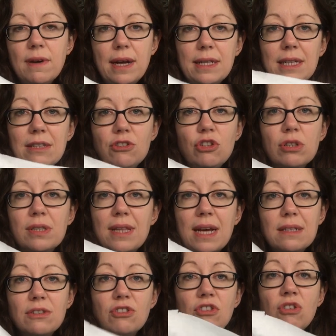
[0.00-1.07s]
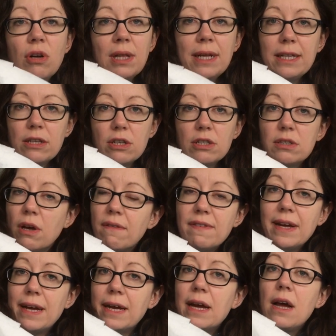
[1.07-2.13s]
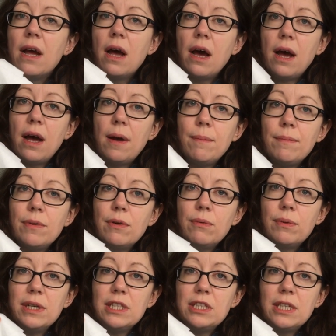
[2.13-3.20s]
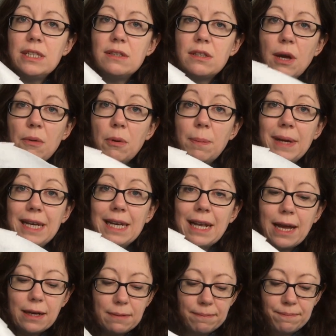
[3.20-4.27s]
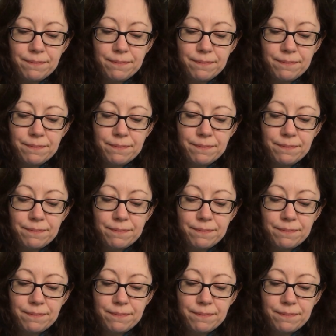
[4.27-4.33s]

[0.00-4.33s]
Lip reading: and it's just that snuggliness of it which is so appealing.